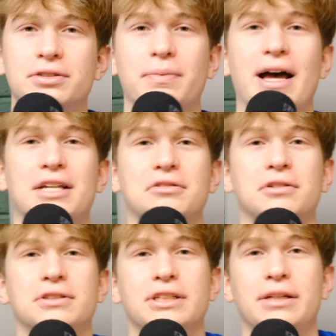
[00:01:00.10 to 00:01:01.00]

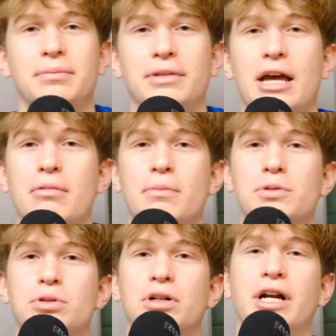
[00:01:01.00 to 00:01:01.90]
basketball team came up
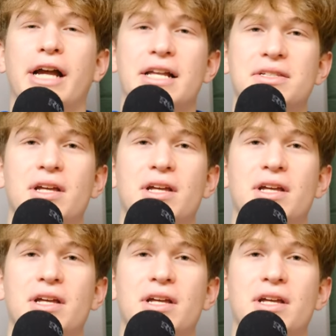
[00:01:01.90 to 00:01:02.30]
short against